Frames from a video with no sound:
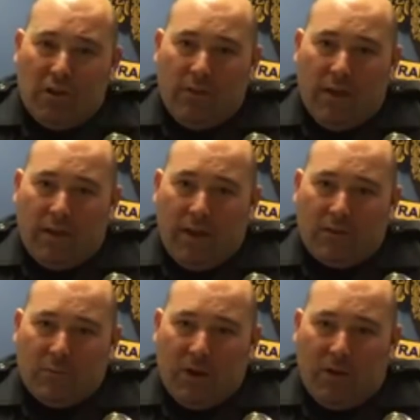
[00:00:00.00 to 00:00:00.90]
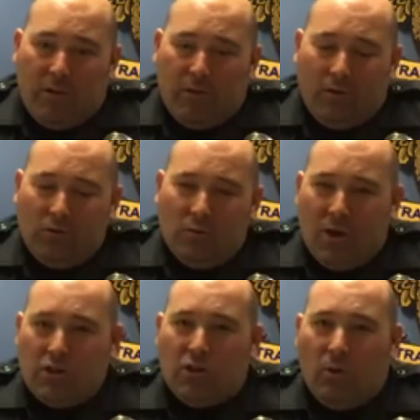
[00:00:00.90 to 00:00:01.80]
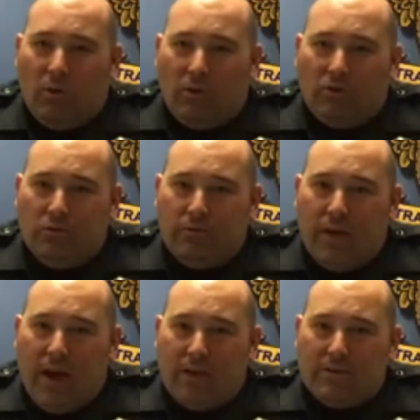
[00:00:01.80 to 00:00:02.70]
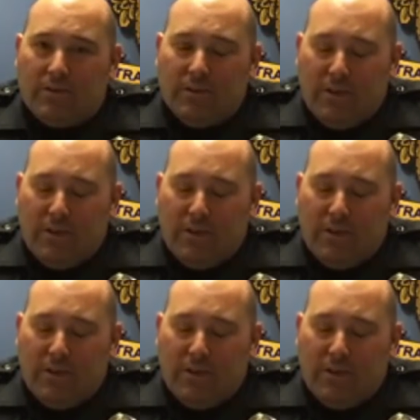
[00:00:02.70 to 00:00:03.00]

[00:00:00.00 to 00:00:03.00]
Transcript: on that gas pedal a little too much, go a little too fast.